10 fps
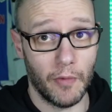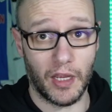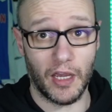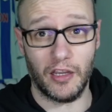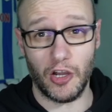We're
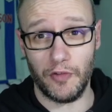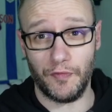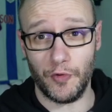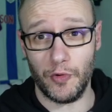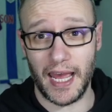going to go
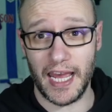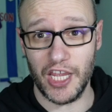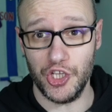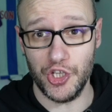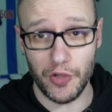through
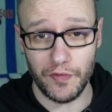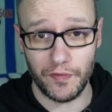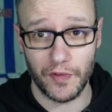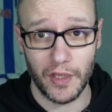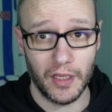our
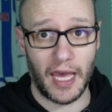youth.